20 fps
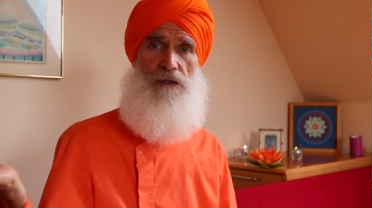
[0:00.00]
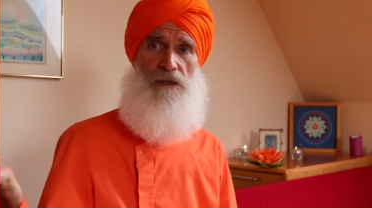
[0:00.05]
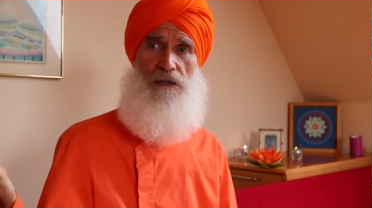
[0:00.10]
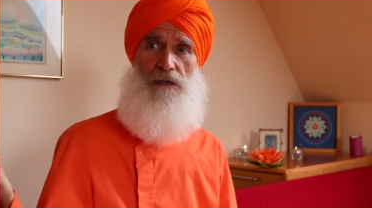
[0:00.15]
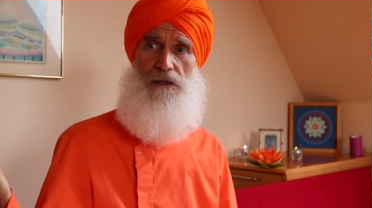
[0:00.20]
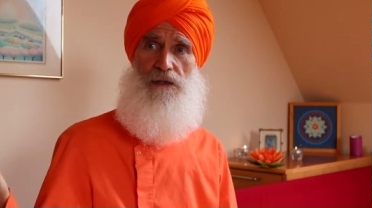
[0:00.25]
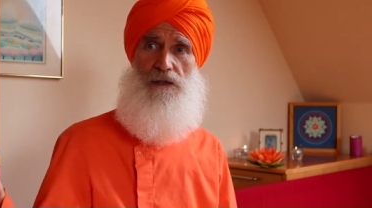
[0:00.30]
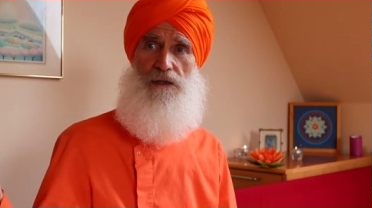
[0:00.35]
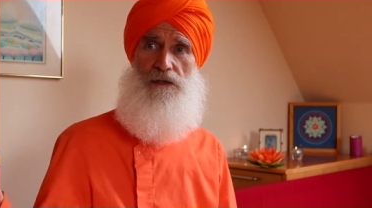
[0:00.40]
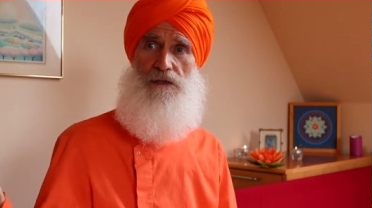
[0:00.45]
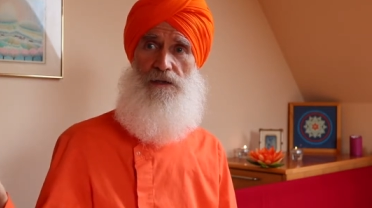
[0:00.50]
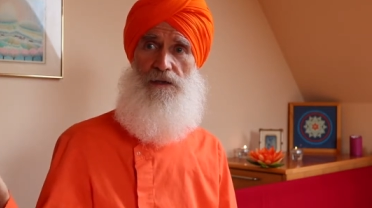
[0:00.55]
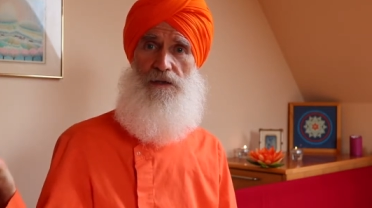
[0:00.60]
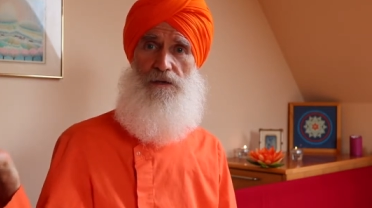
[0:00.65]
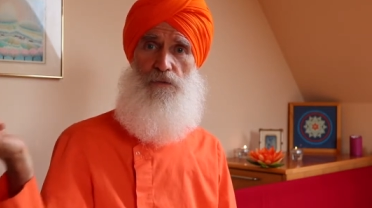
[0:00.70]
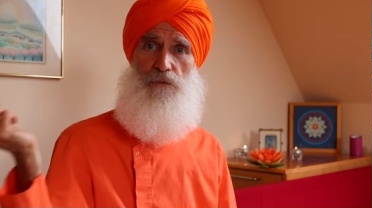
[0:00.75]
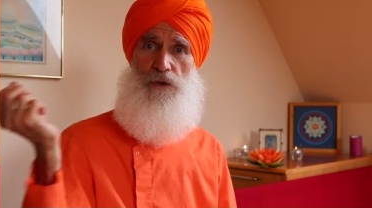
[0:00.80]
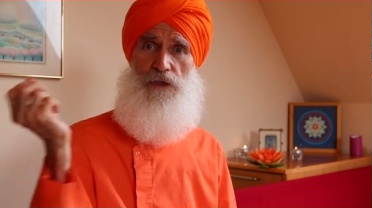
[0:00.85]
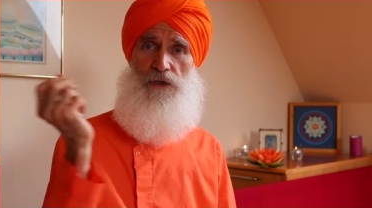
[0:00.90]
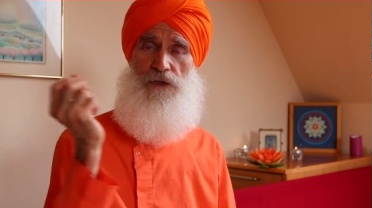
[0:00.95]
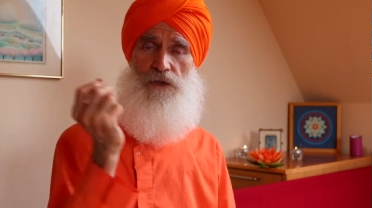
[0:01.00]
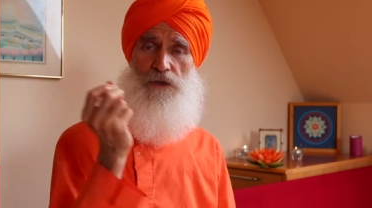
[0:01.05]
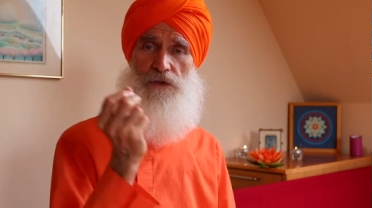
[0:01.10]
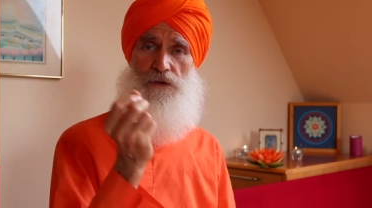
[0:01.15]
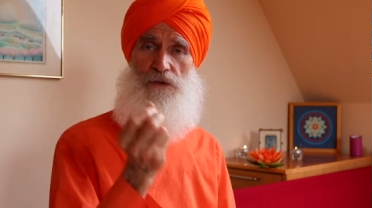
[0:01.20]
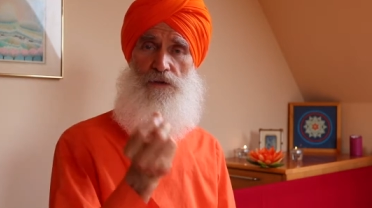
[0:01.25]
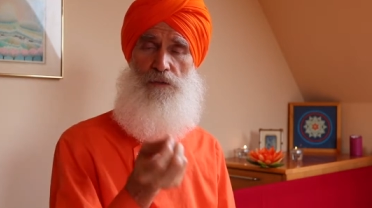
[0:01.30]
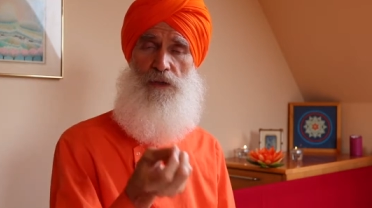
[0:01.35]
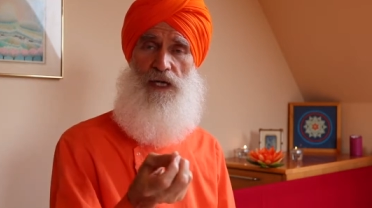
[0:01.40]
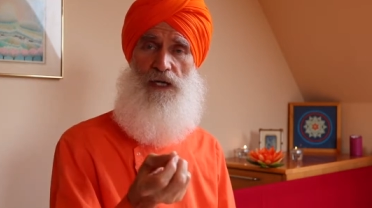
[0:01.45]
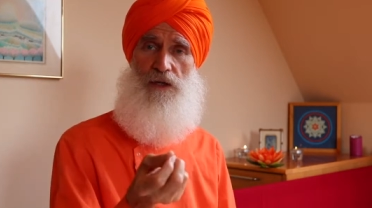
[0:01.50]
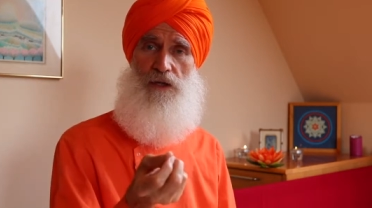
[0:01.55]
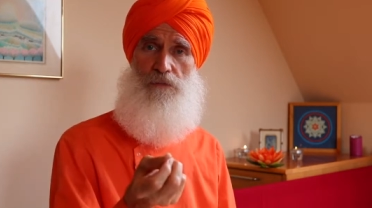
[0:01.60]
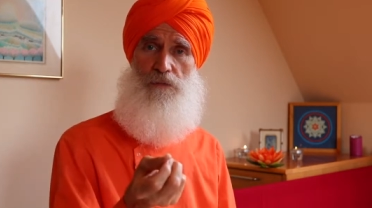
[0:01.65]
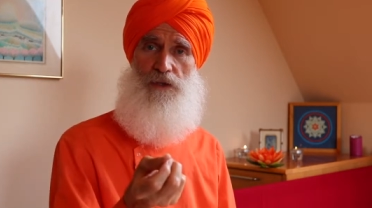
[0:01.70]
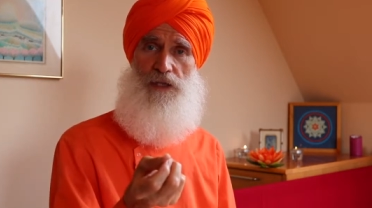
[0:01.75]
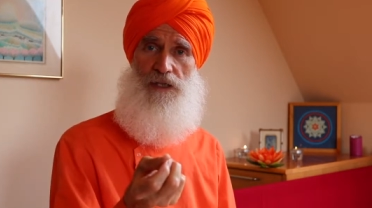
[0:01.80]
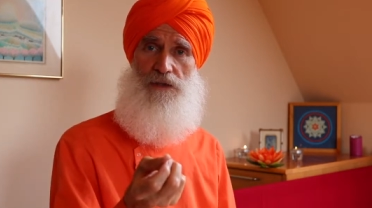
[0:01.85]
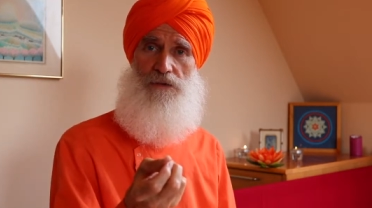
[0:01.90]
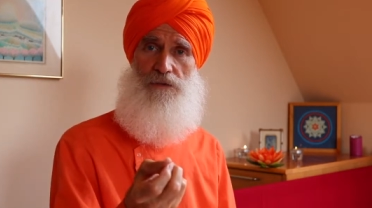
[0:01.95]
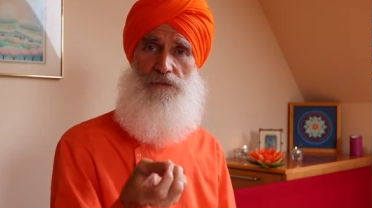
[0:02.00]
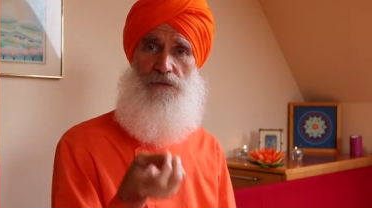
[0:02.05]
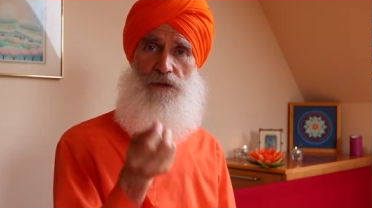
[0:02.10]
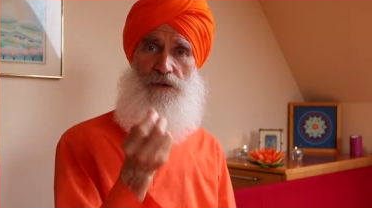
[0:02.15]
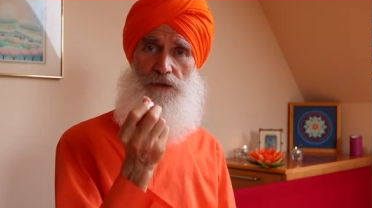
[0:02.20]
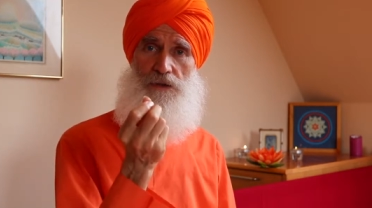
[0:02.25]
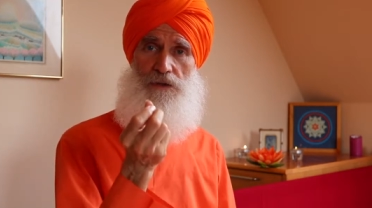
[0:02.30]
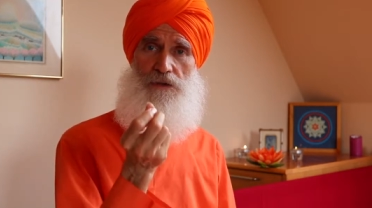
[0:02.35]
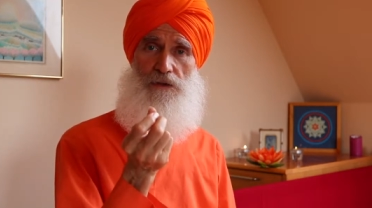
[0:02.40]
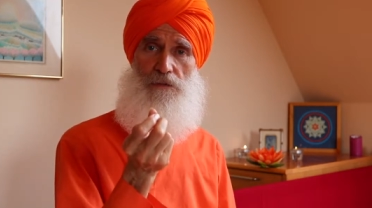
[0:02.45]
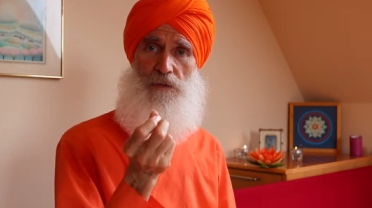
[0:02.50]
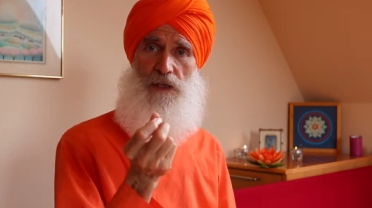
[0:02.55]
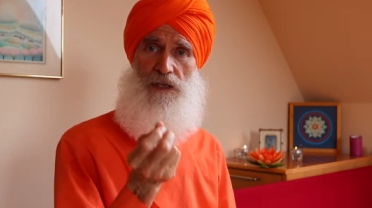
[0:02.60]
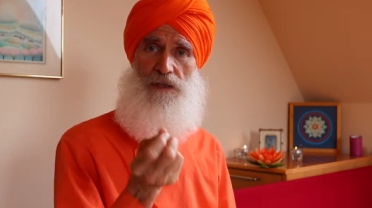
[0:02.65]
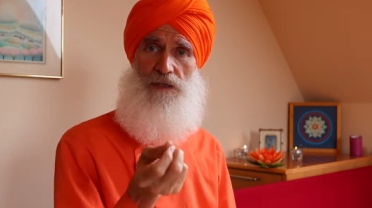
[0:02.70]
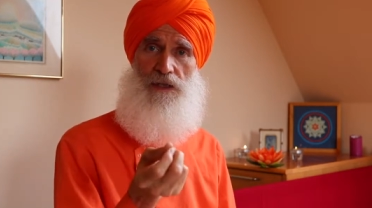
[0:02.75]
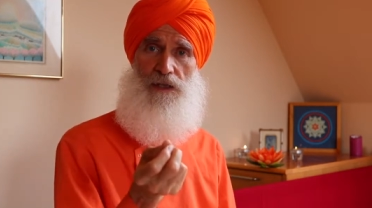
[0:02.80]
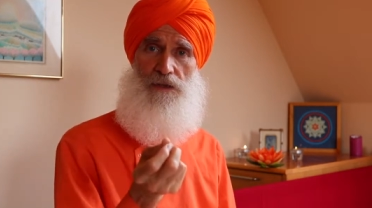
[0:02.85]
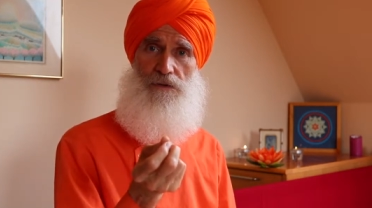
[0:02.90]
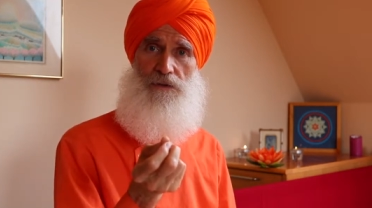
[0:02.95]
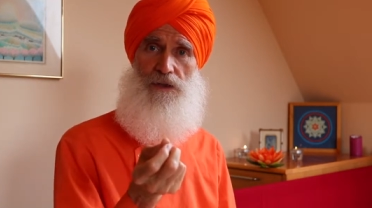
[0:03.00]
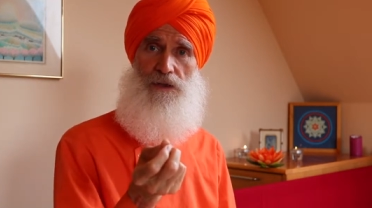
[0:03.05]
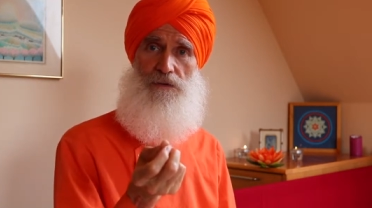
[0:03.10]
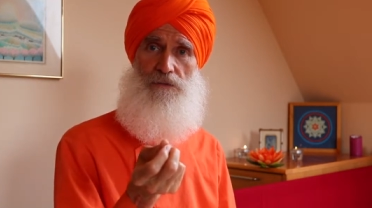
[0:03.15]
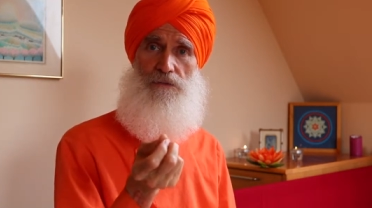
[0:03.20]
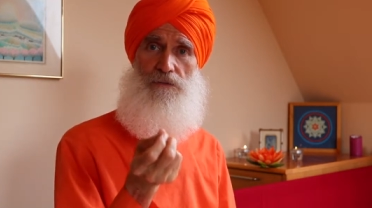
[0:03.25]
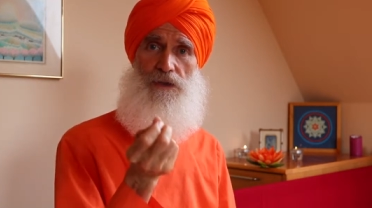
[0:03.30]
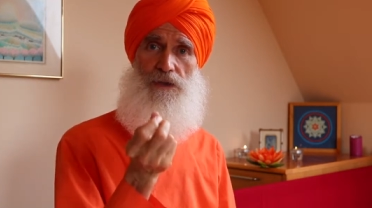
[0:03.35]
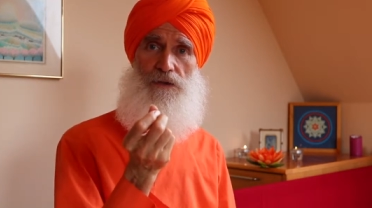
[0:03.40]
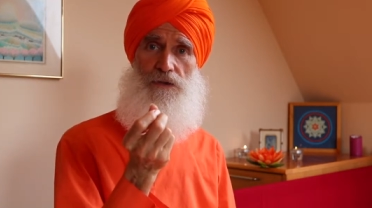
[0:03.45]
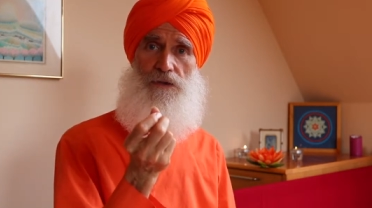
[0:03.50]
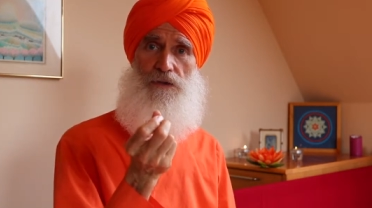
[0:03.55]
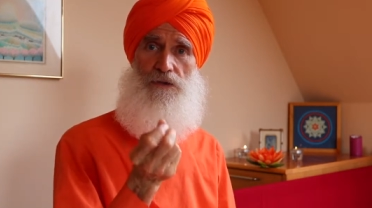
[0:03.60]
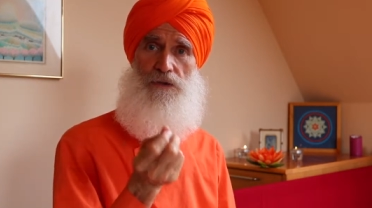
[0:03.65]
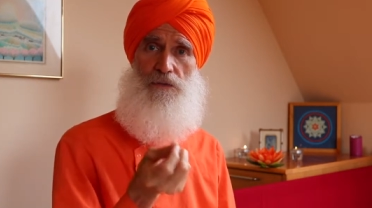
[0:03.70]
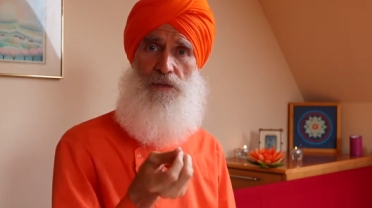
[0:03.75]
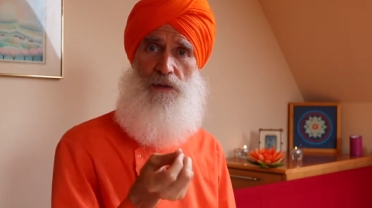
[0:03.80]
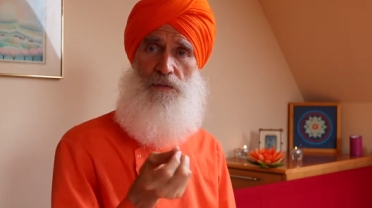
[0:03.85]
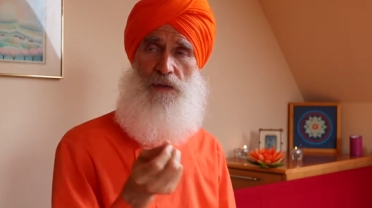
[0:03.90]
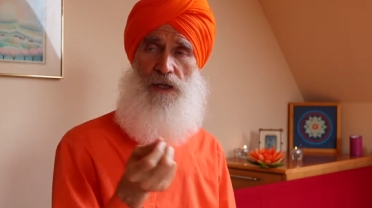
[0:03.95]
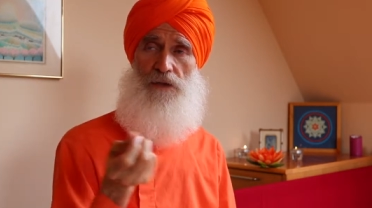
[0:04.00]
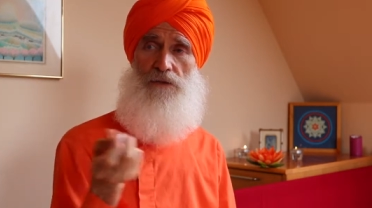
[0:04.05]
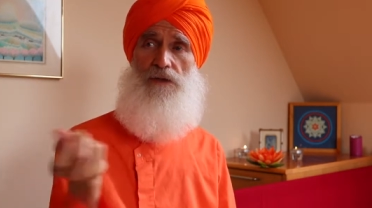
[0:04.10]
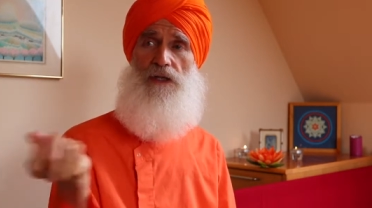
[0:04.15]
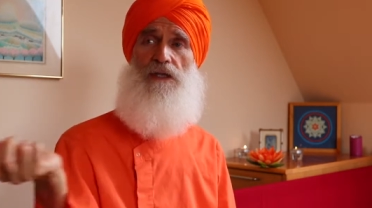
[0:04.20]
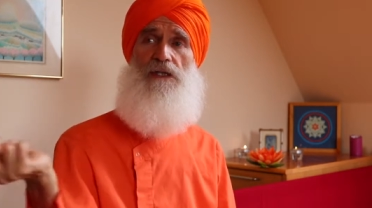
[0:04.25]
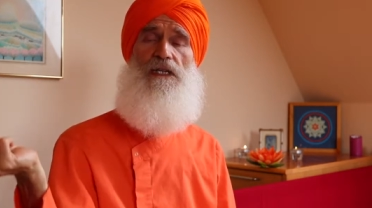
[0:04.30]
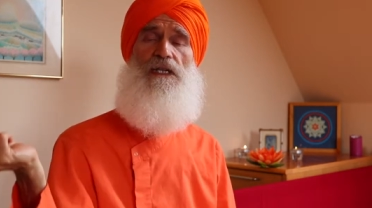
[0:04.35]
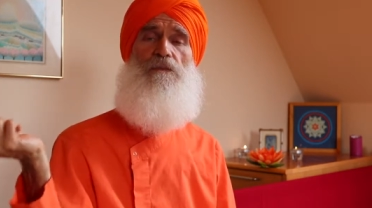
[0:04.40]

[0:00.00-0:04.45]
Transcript: uh, return to my object, return to my chakra, return to my mantra.